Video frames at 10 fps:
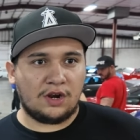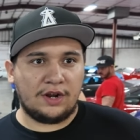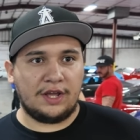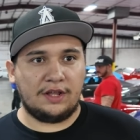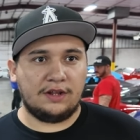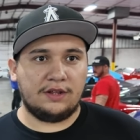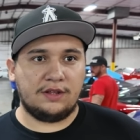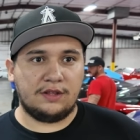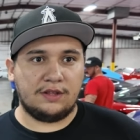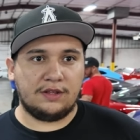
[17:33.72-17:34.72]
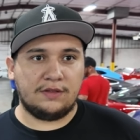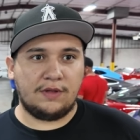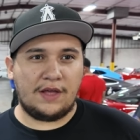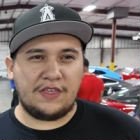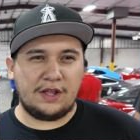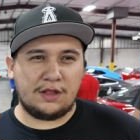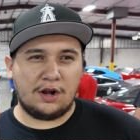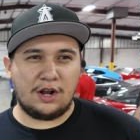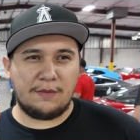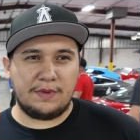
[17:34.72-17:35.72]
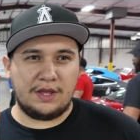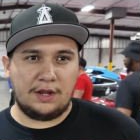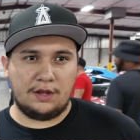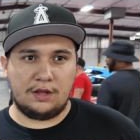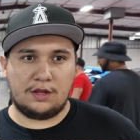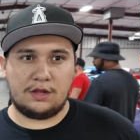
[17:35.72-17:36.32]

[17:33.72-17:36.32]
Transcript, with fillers: Dark Knight. I think it's Dark Knight Begins.